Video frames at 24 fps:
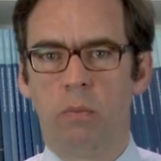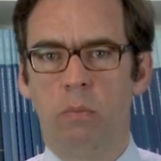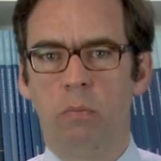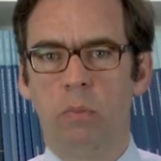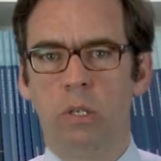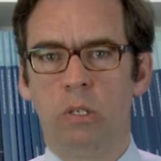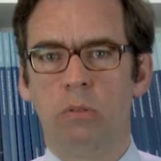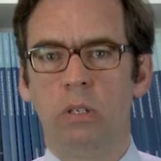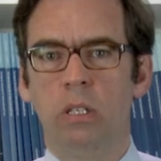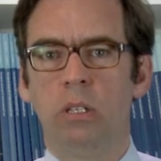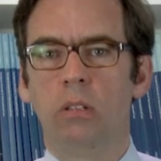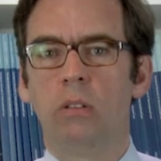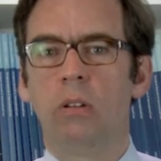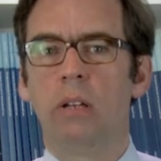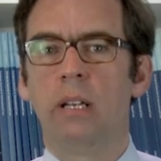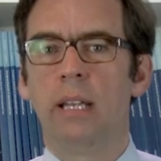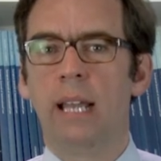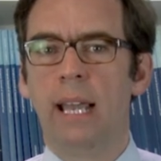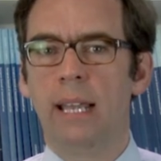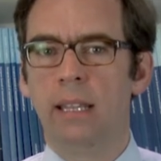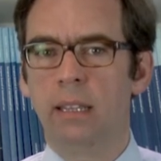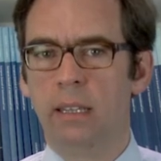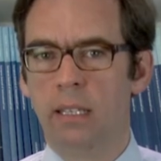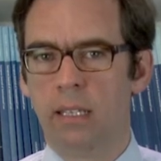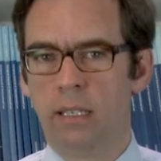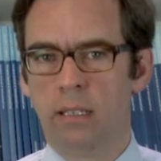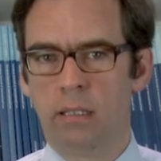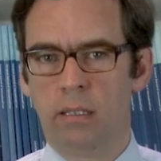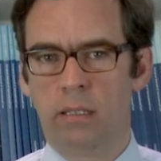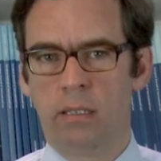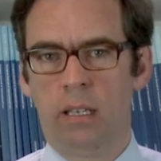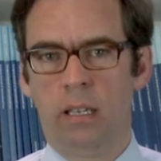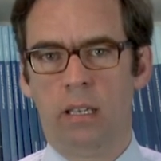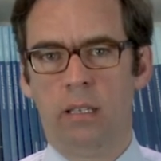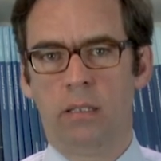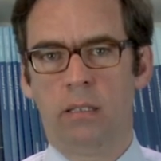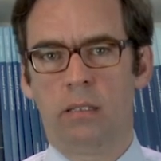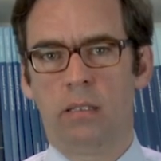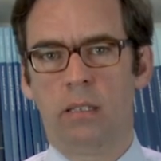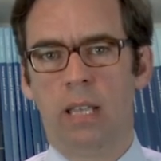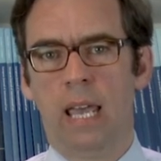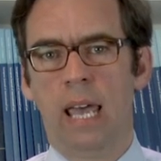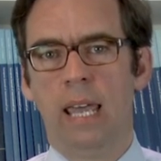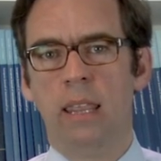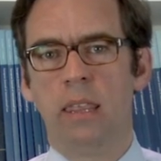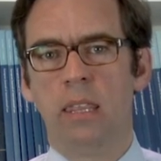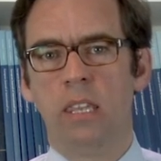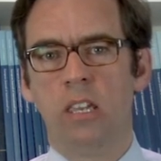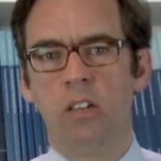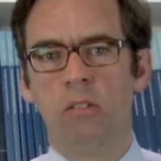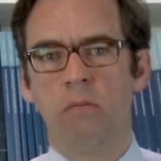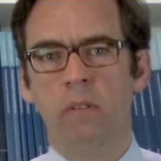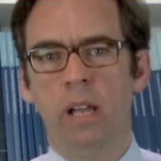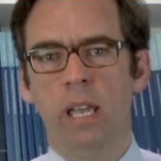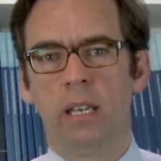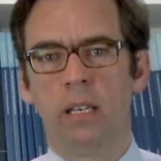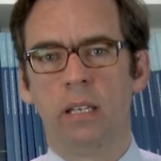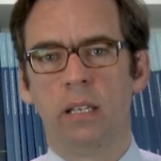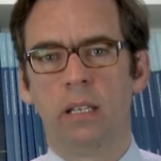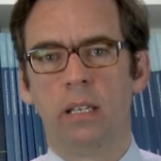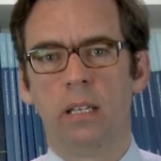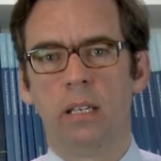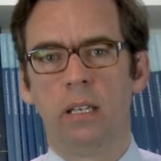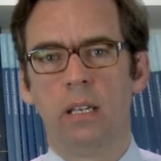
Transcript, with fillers: between the lending states and the UN,